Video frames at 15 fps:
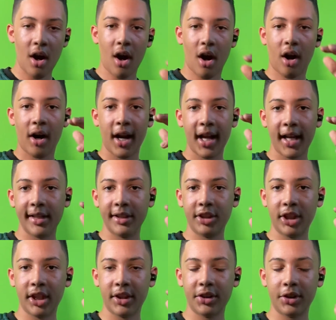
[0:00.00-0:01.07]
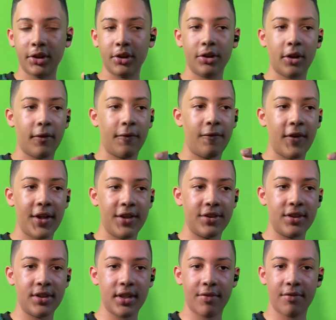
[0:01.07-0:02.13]
our hand gestures, our
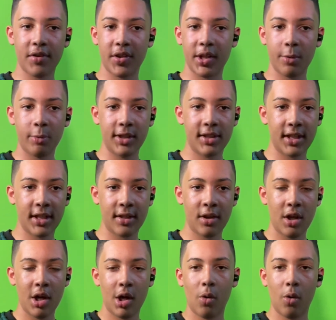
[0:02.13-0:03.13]
faces, everything we did